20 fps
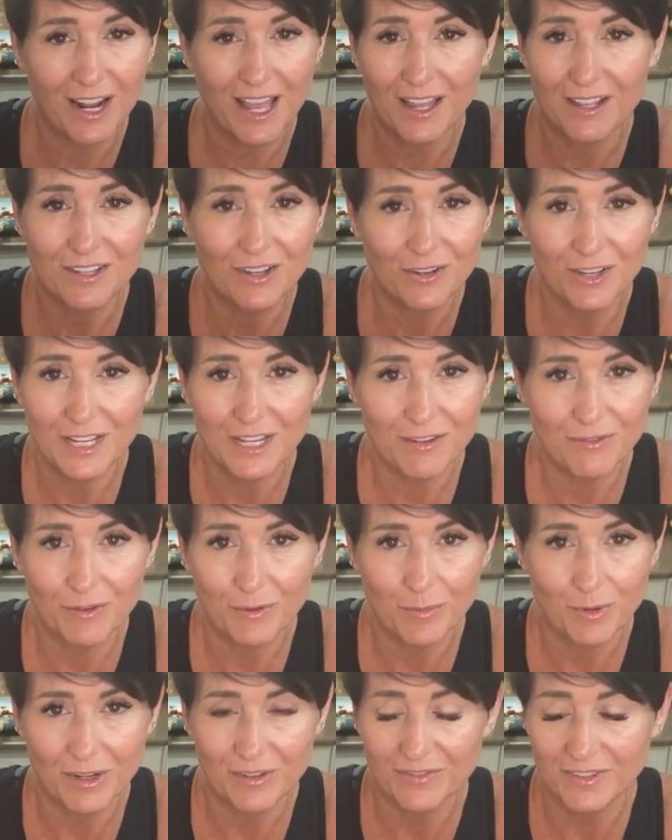I don't eat it for
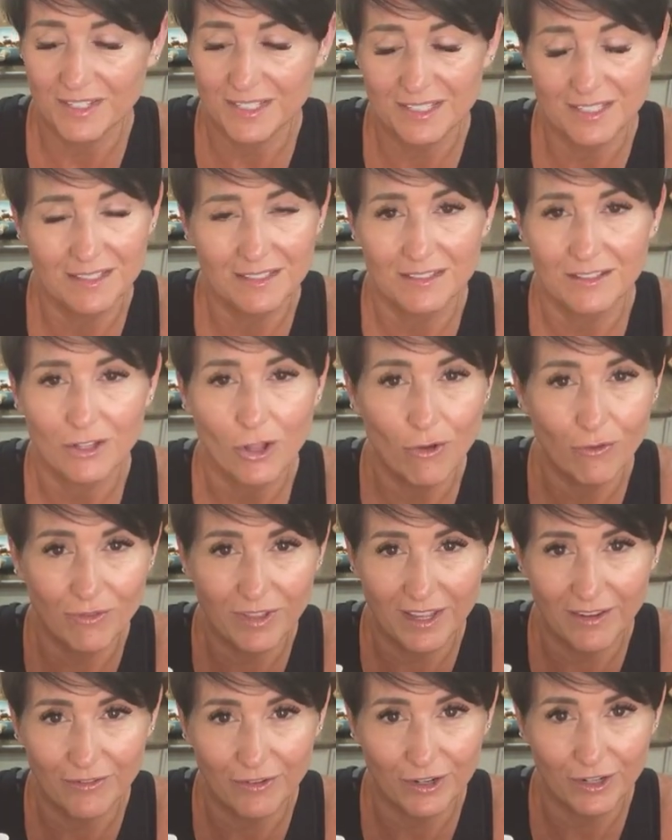breakfast. No
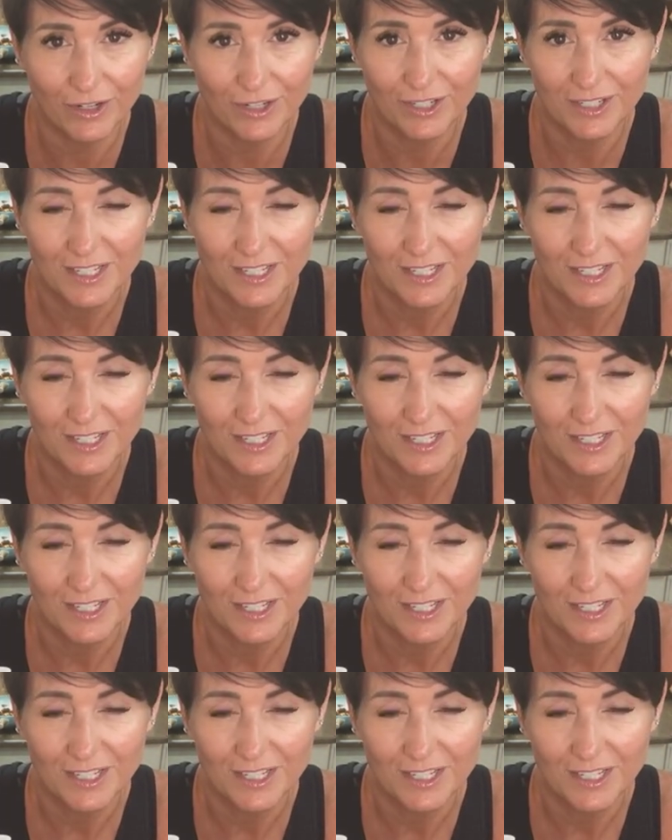flavor.